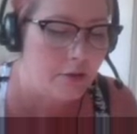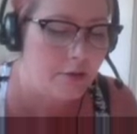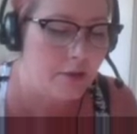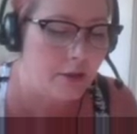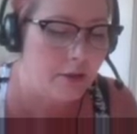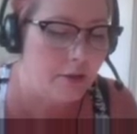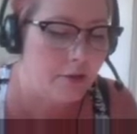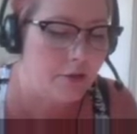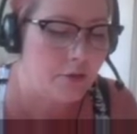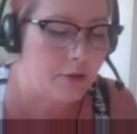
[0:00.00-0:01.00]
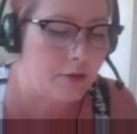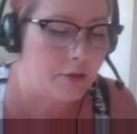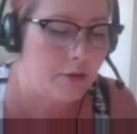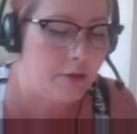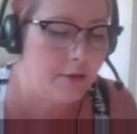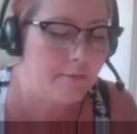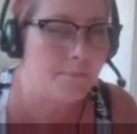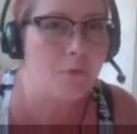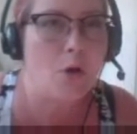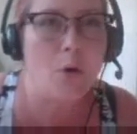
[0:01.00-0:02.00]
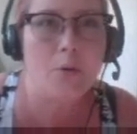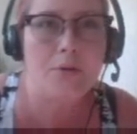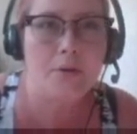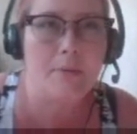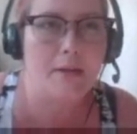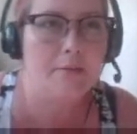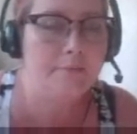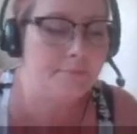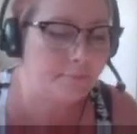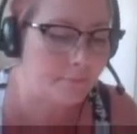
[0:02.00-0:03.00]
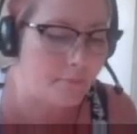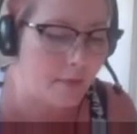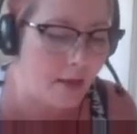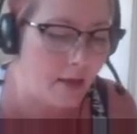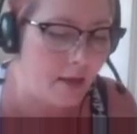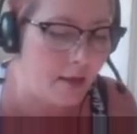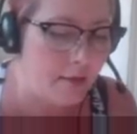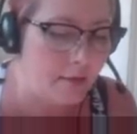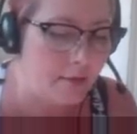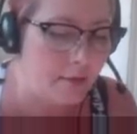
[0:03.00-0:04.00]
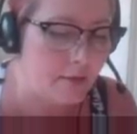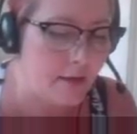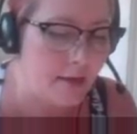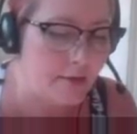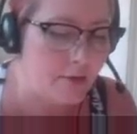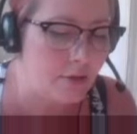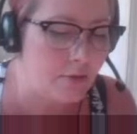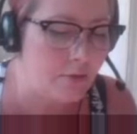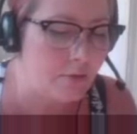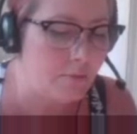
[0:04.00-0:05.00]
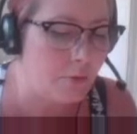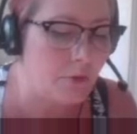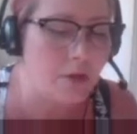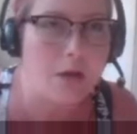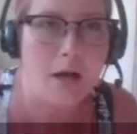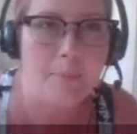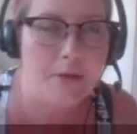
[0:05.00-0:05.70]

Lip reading: dialog. You click on it and hold your button, and it'll ask you if you want to copy a